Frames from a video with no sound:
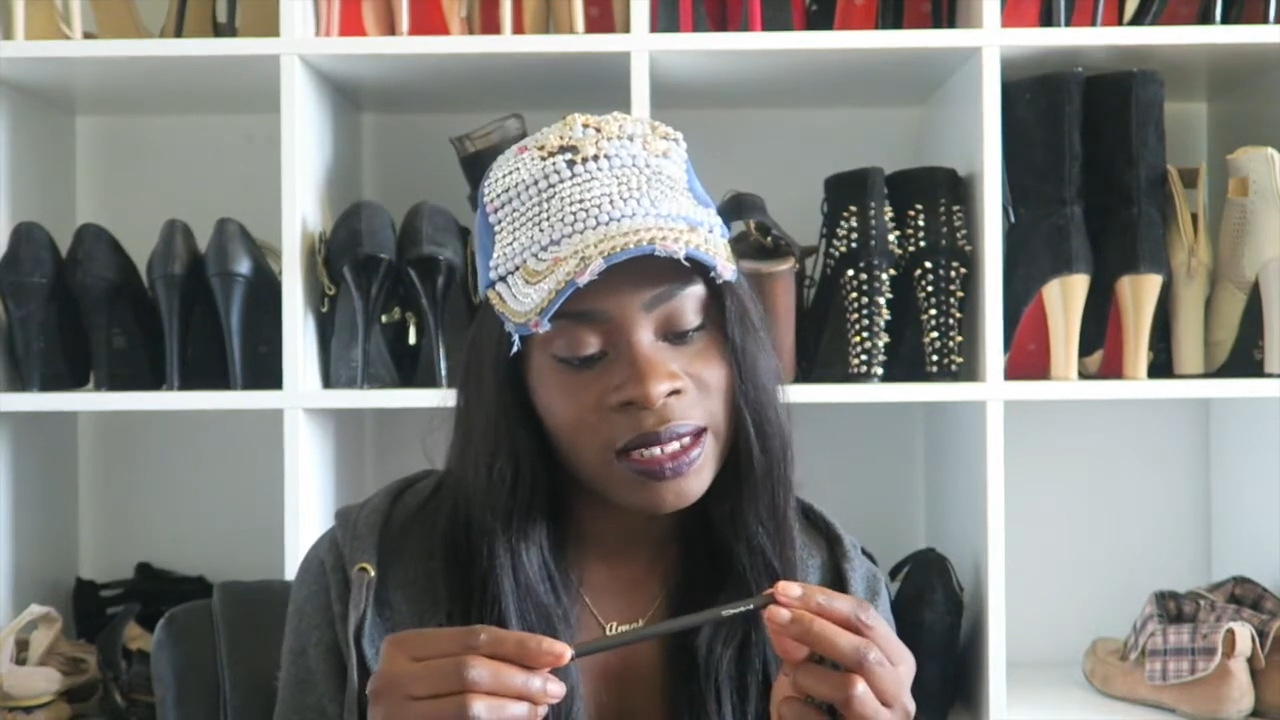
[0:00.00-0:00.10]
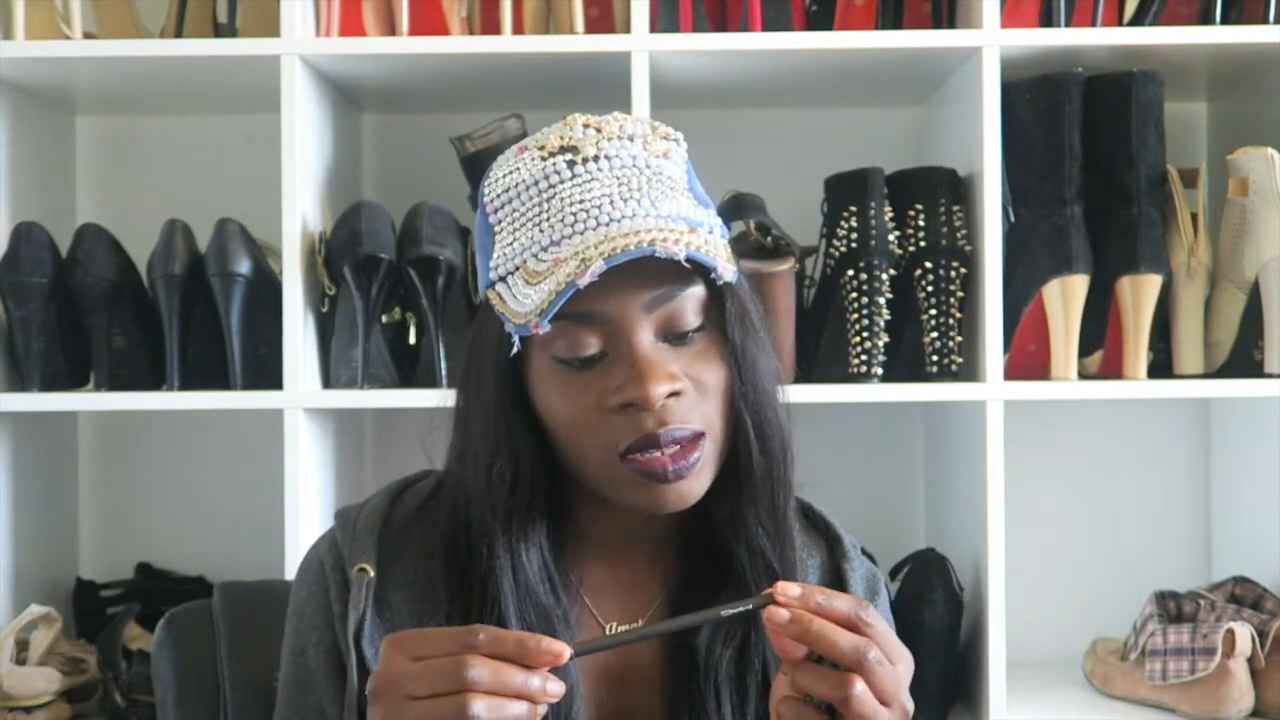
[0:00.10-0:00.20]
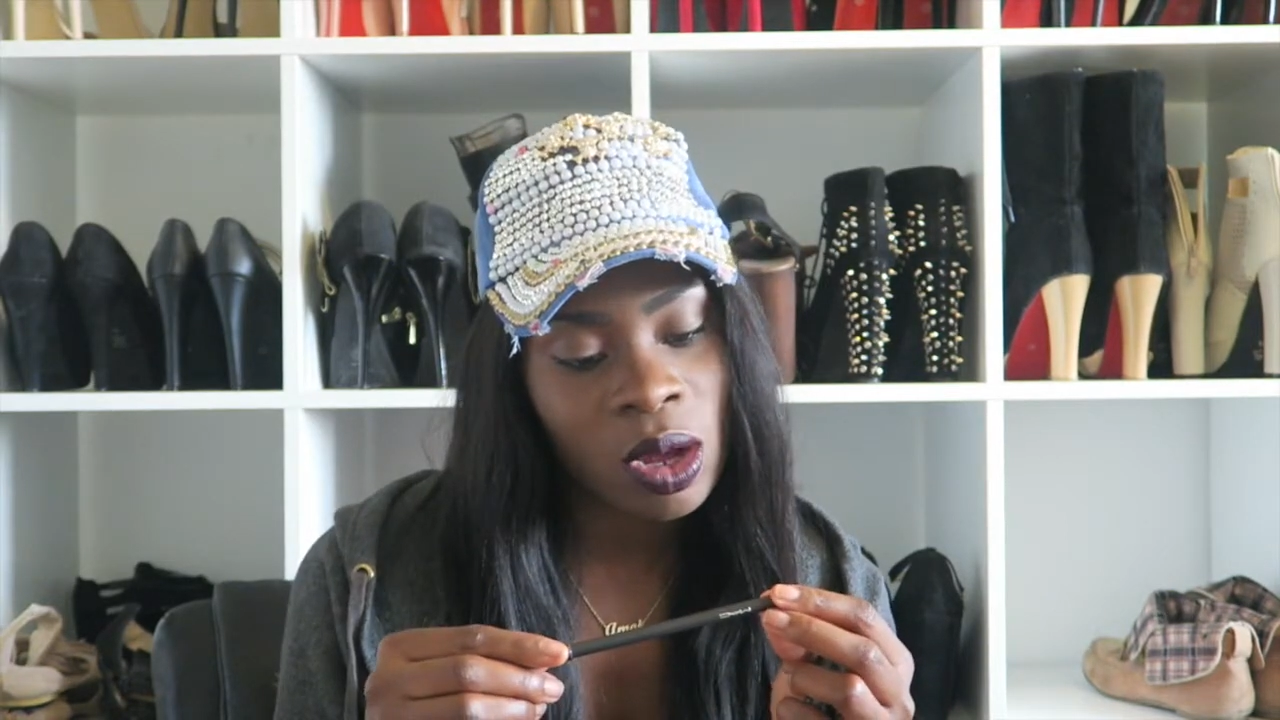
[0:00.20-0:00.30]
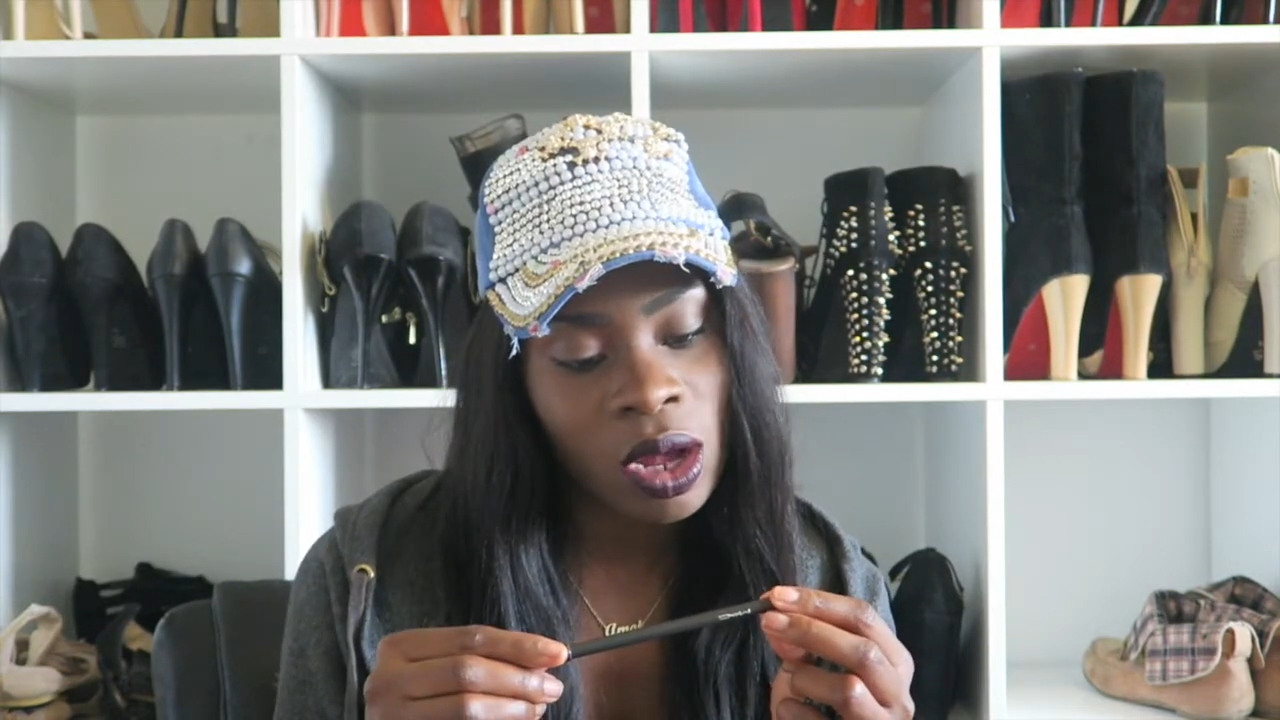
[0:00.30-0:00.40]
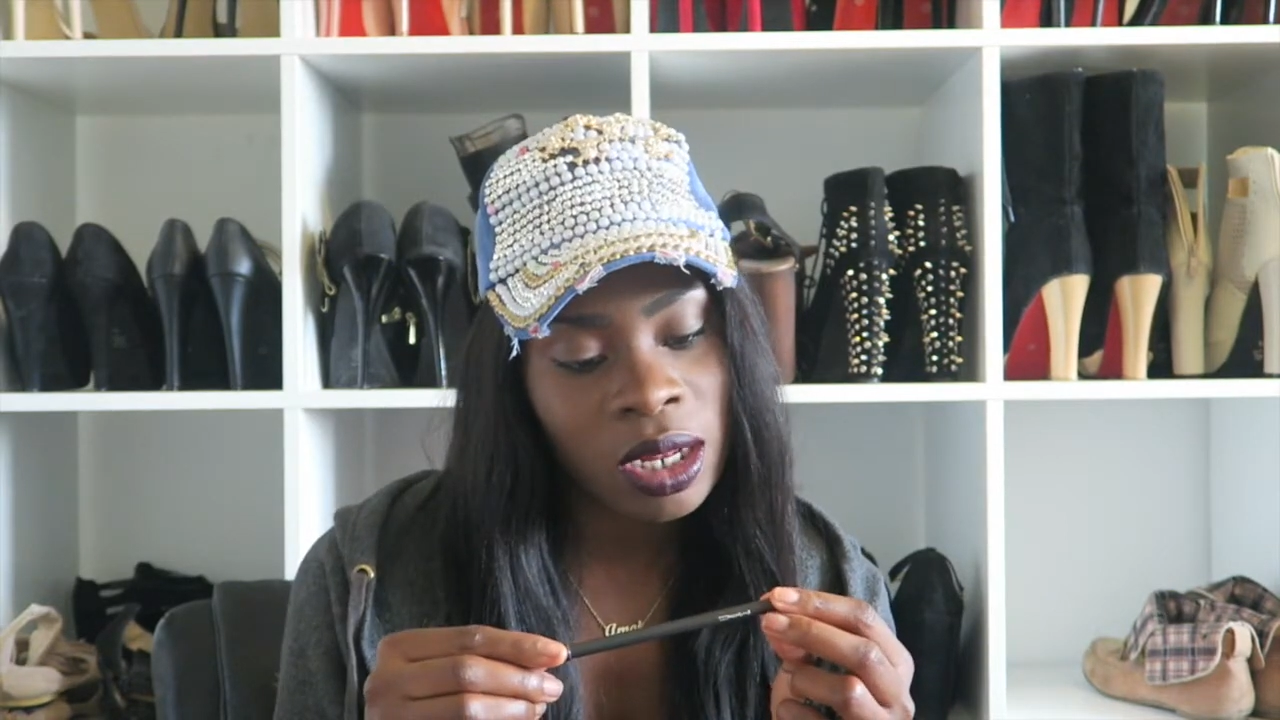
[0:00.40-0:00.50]

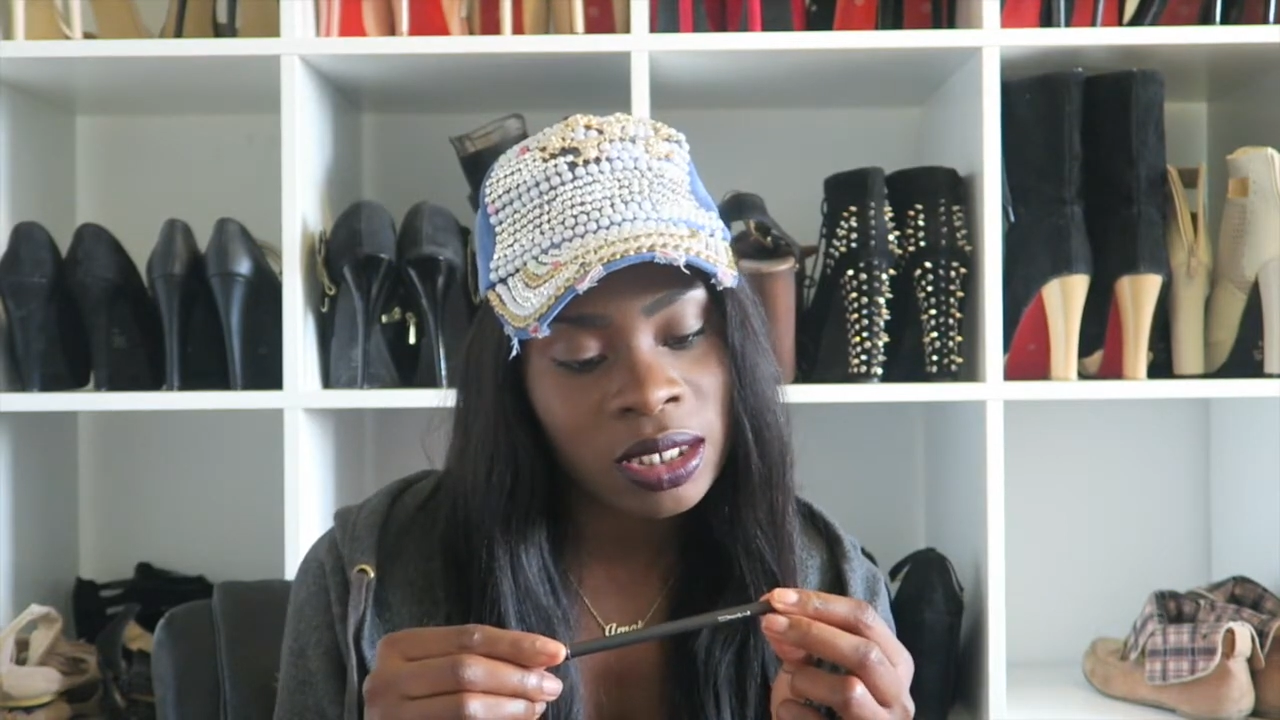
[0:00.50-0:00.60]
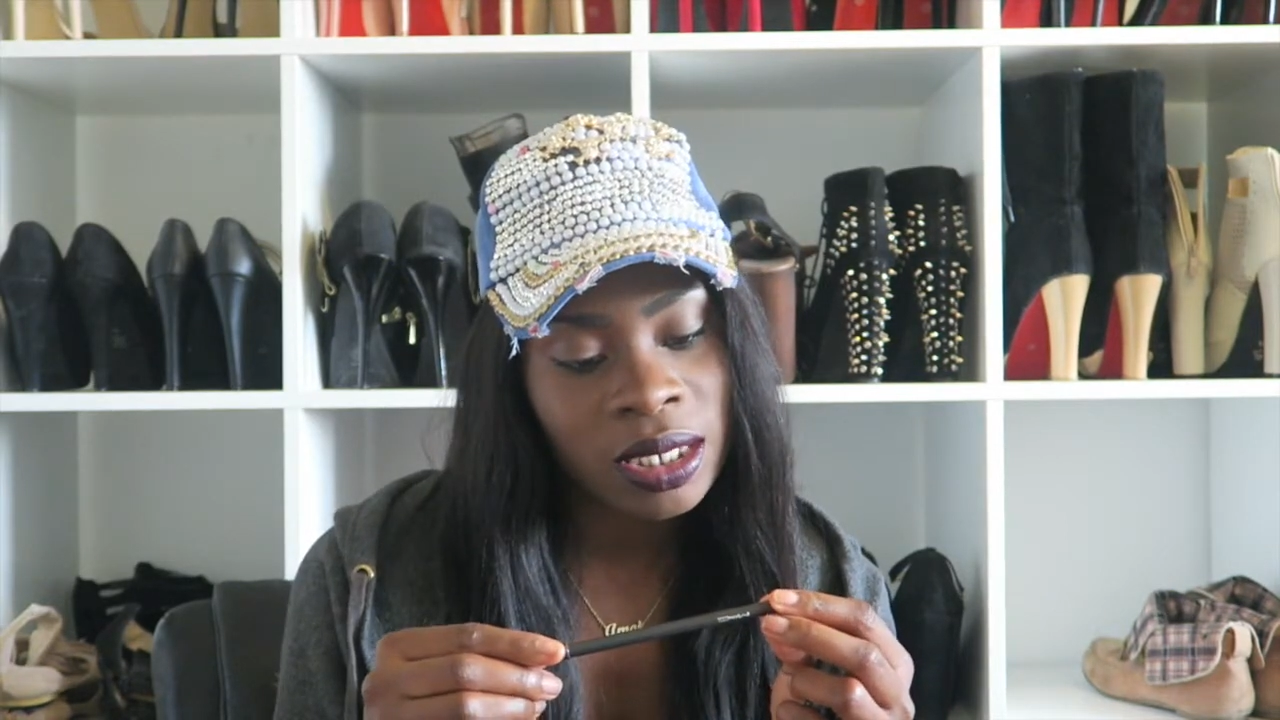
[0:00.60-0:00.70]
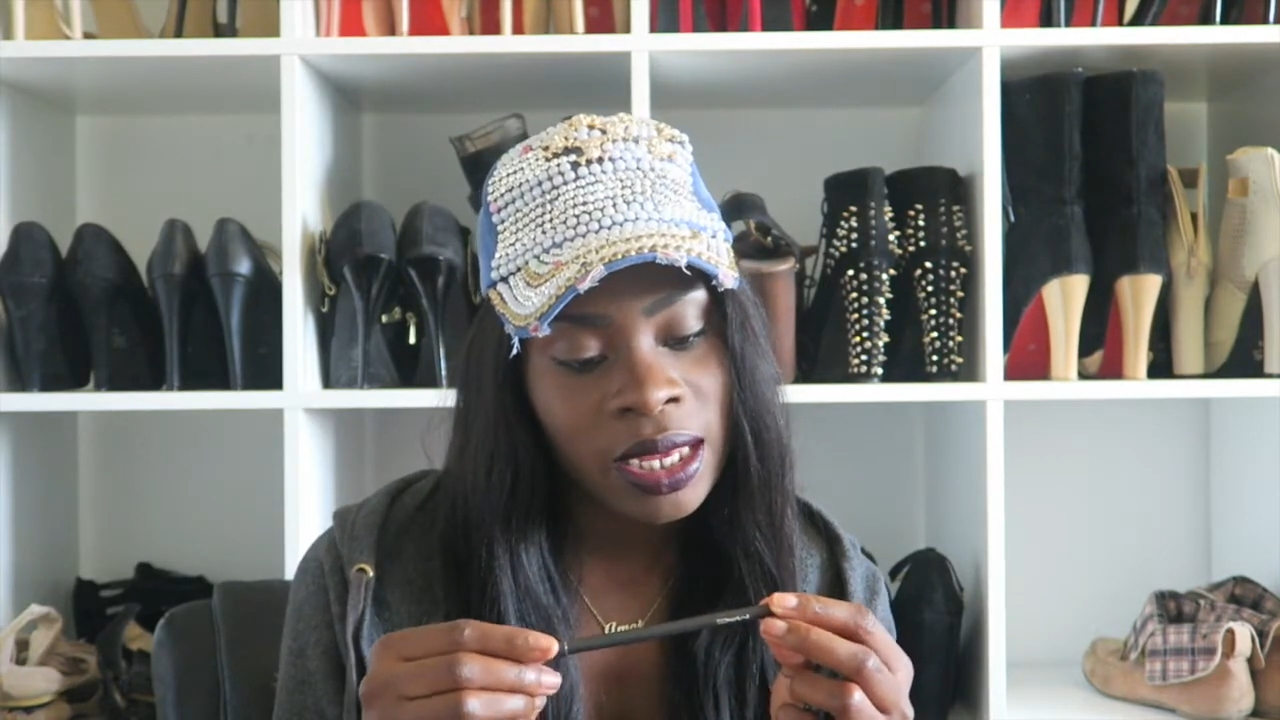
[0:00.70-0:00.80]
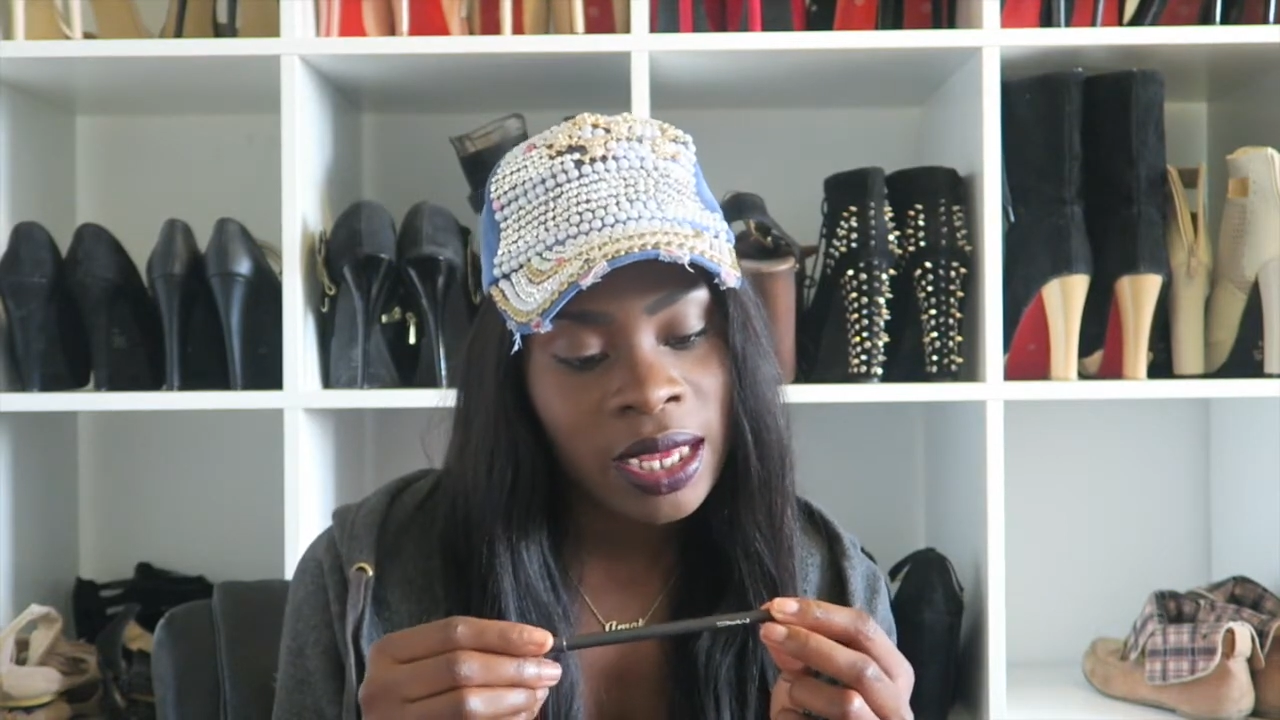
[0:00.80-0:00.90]
is called